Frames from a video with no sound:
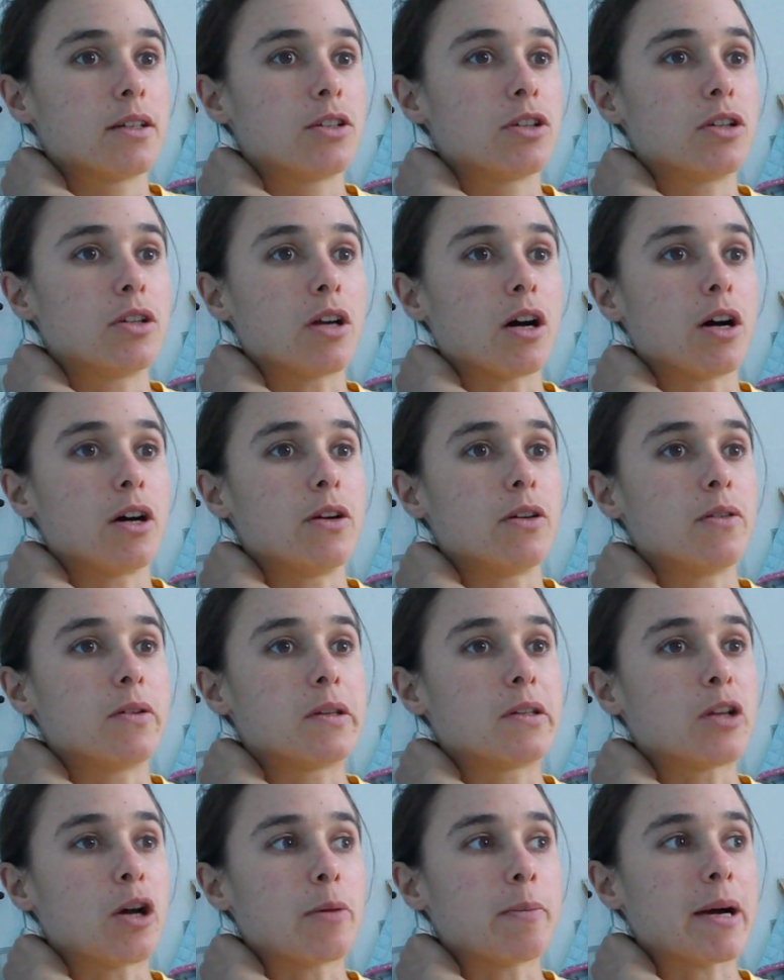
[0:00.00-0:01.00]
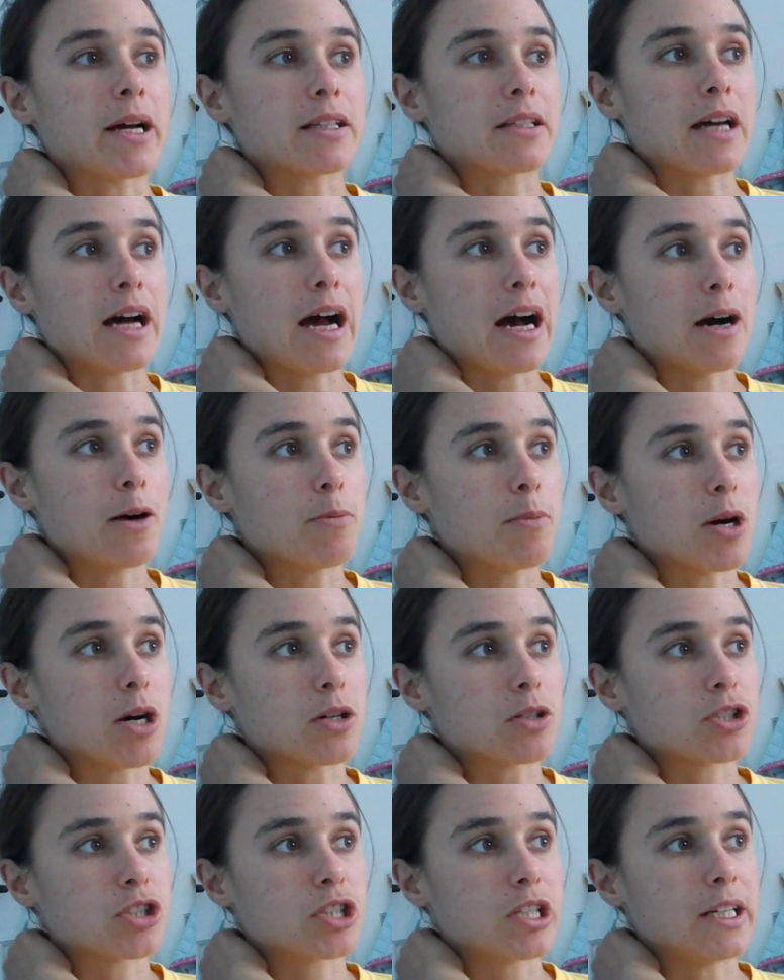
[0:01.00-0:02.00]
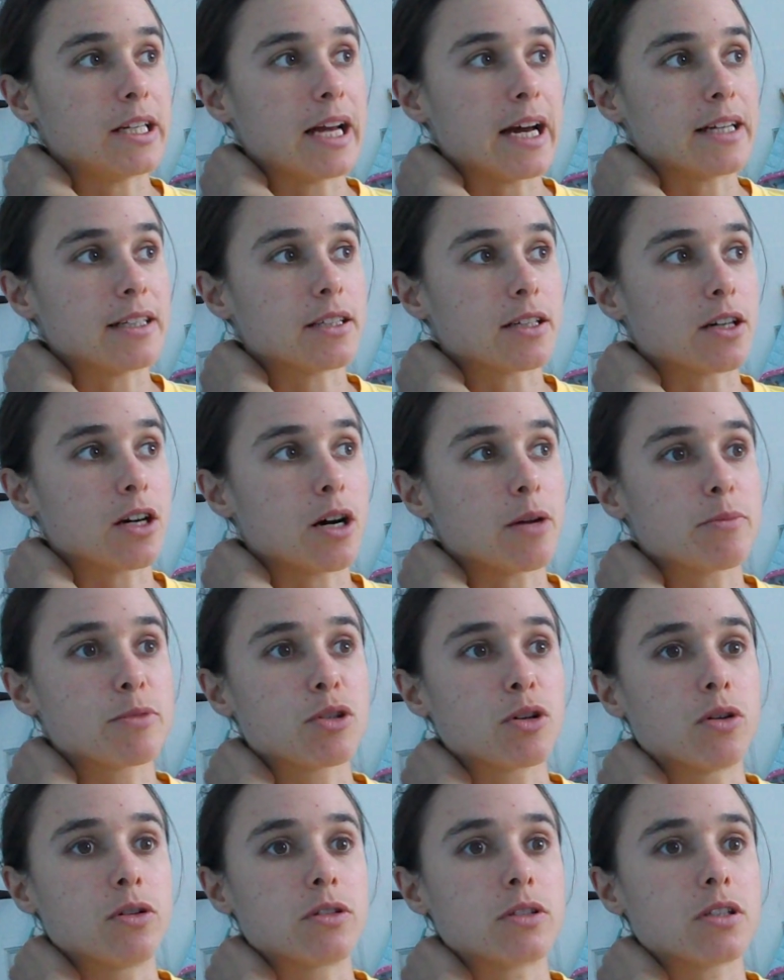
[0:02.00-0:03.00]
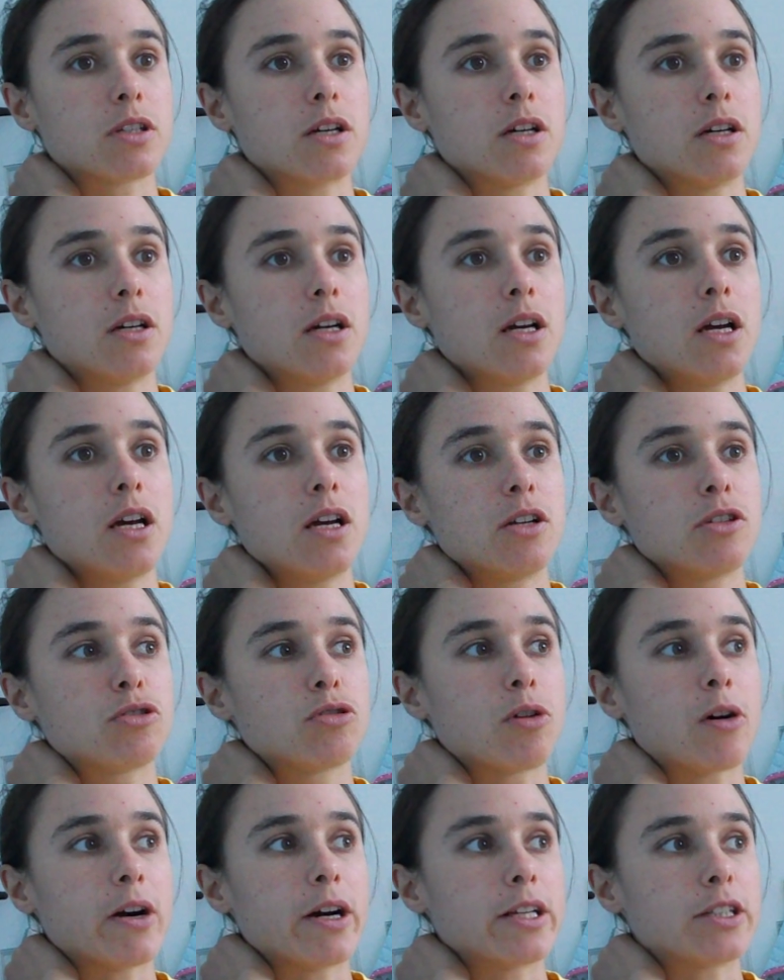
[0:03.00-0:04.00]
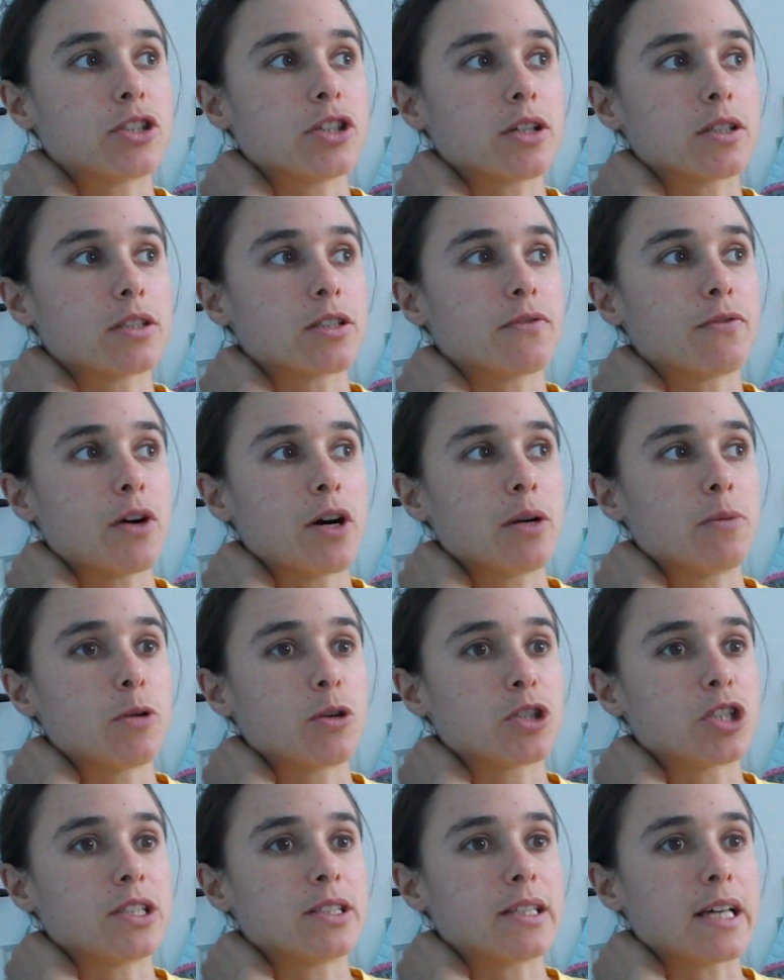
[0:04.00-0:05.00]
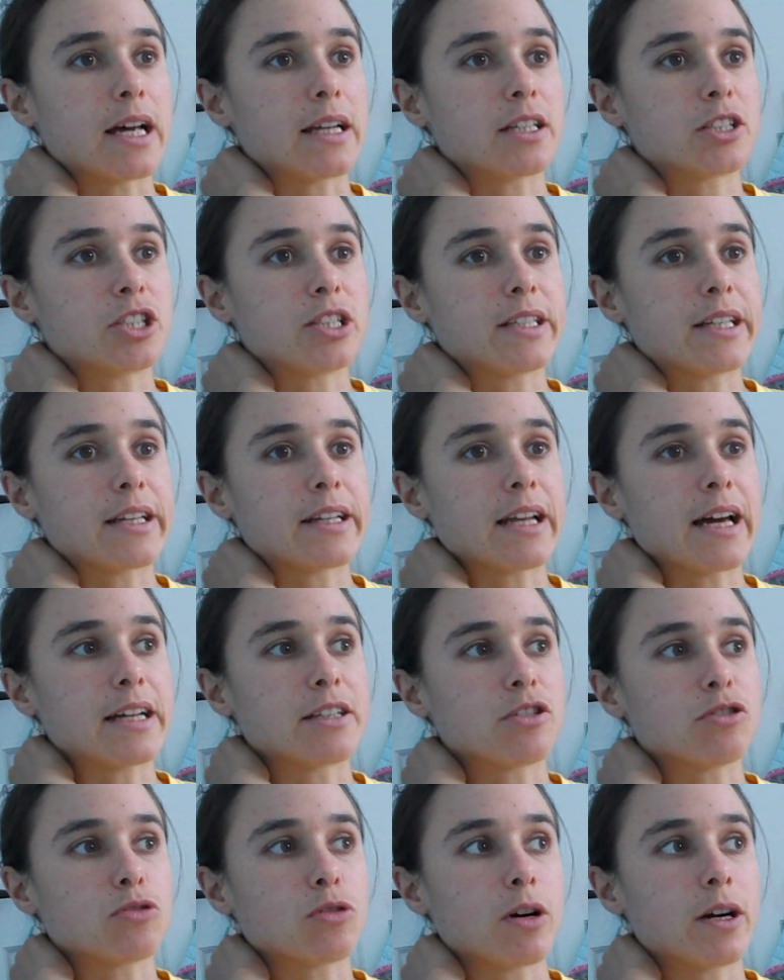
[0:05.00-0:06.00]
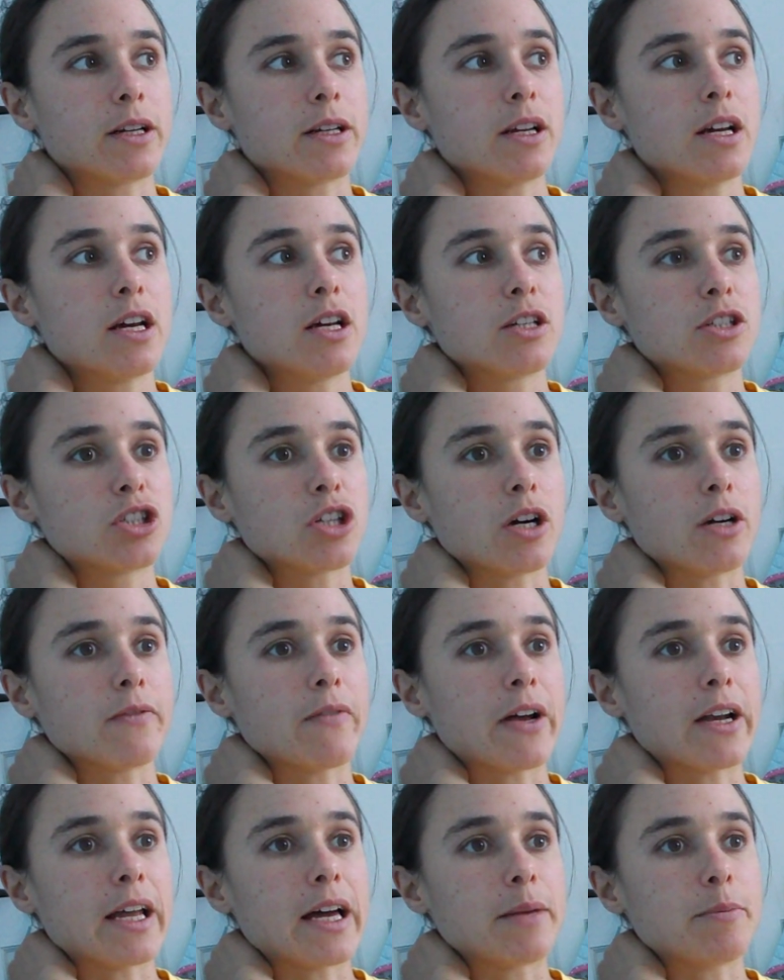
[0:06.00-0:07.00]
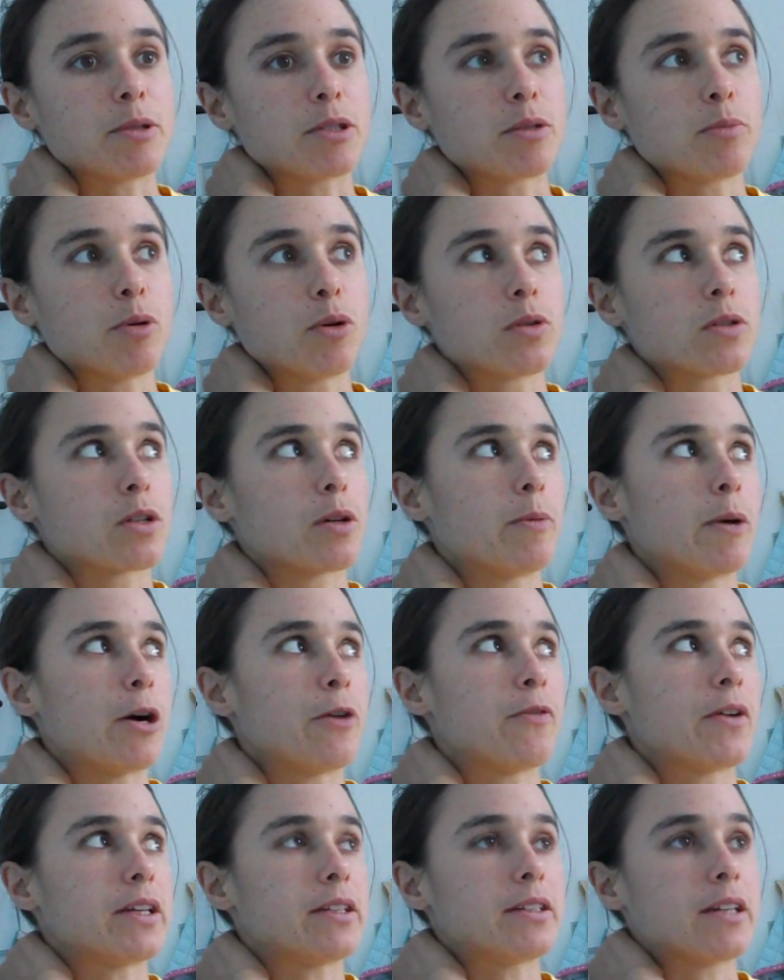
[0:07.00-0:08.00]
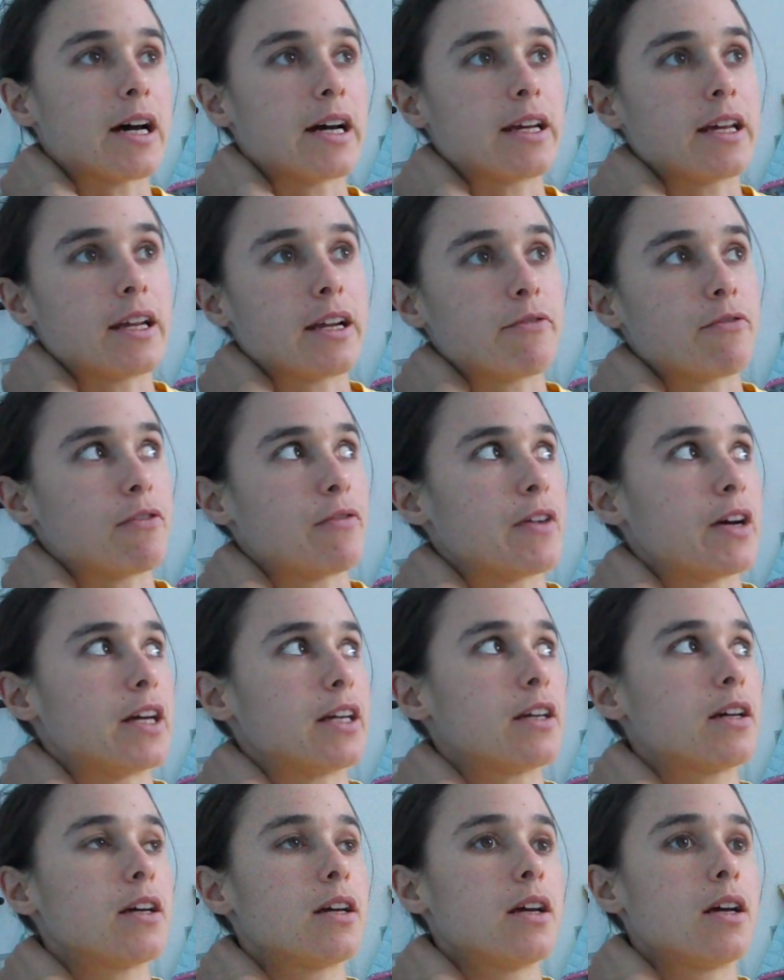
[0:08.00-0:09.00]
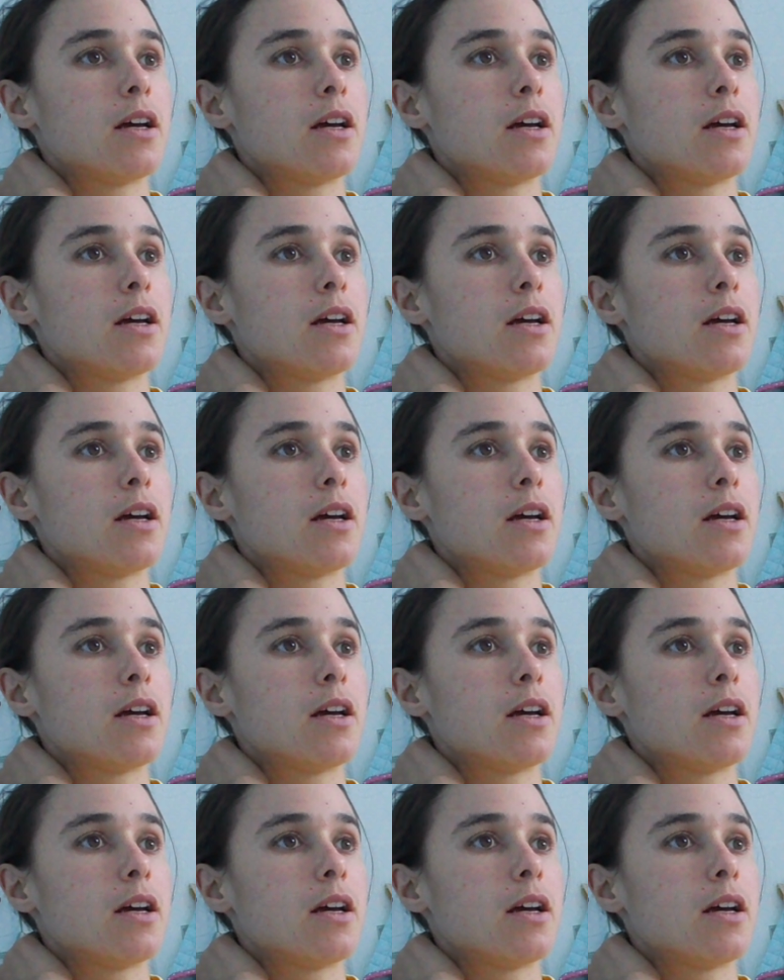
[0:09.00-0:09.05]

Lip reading: You know, no matter how much she later comes on to try and justify what she said, and she did later try and show that Labour supports the welfare state and everything,